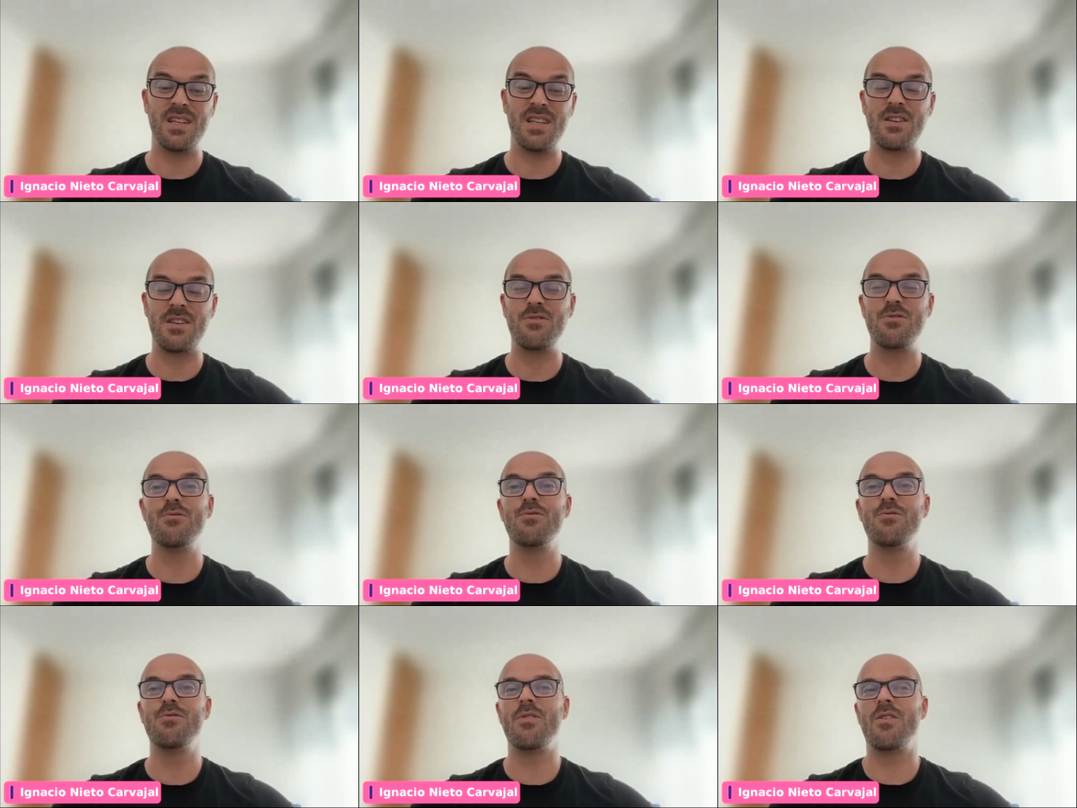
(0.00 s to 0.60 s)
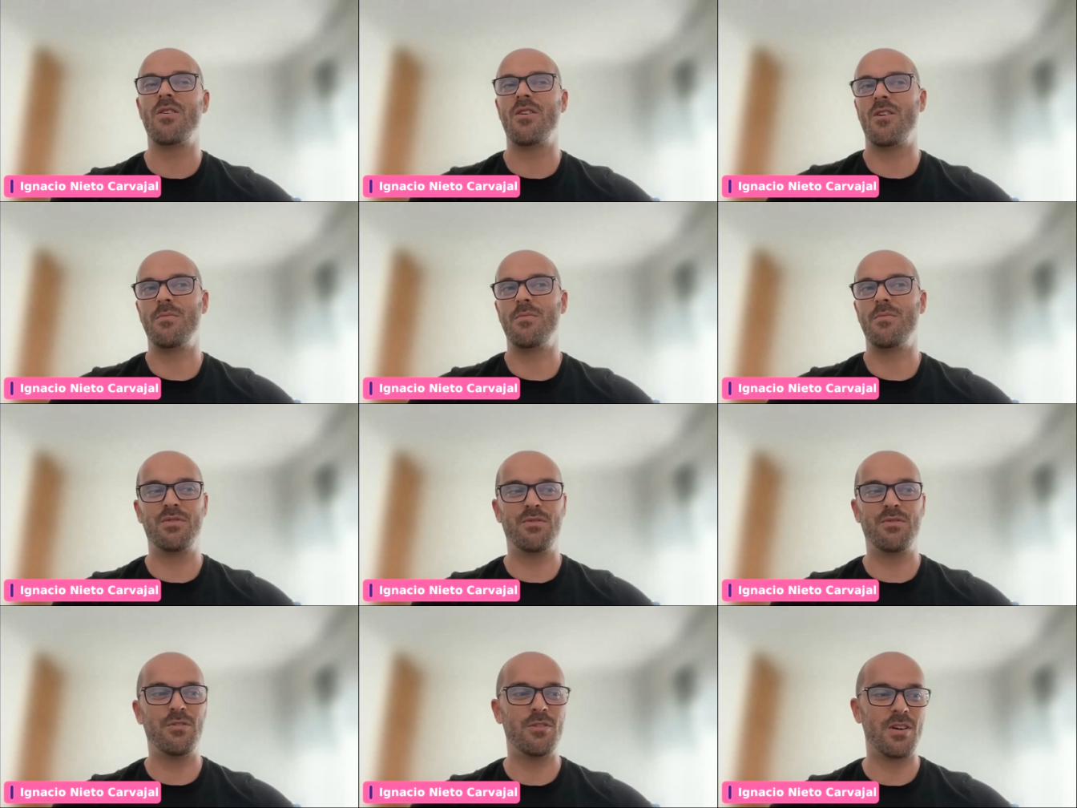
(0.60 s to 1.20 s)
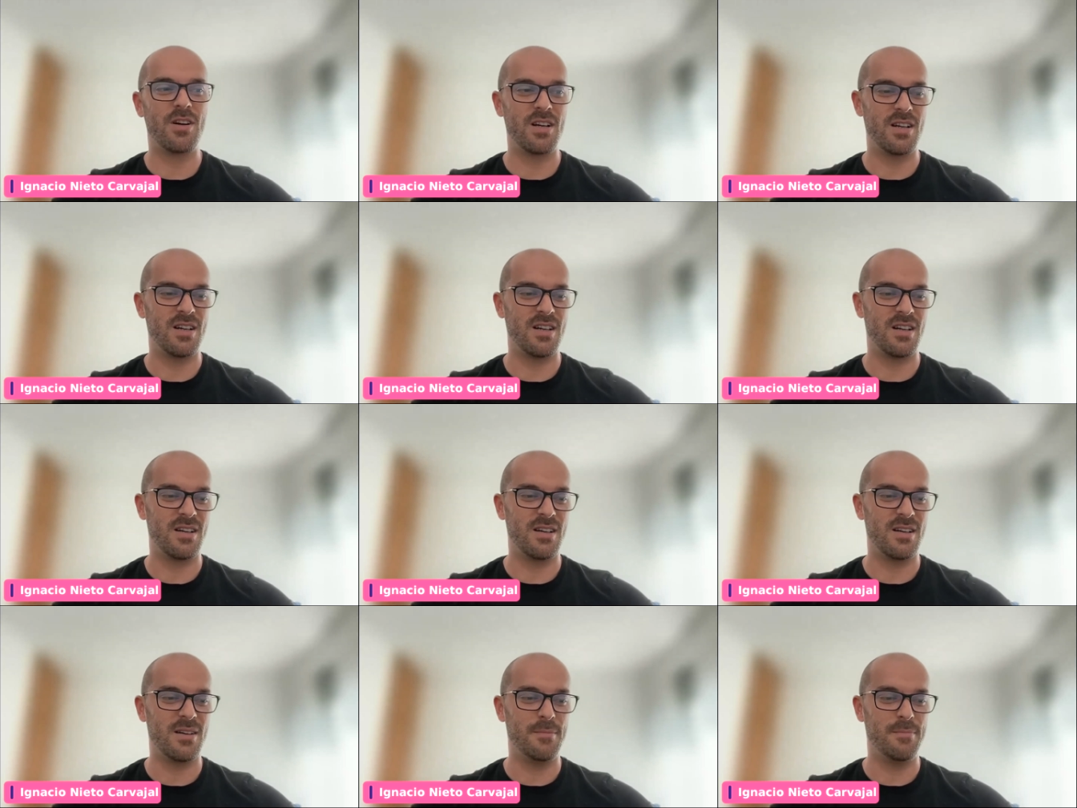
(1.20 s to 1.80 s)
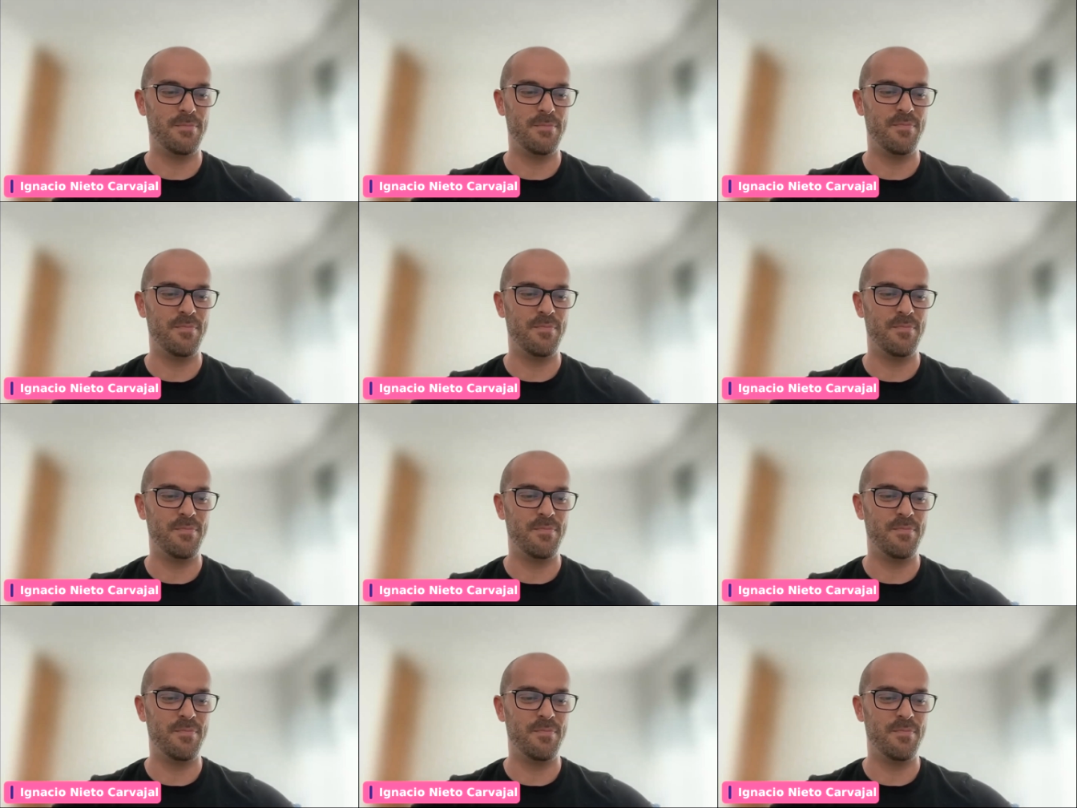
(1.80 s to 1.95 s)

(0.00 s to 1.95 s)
that you opt for a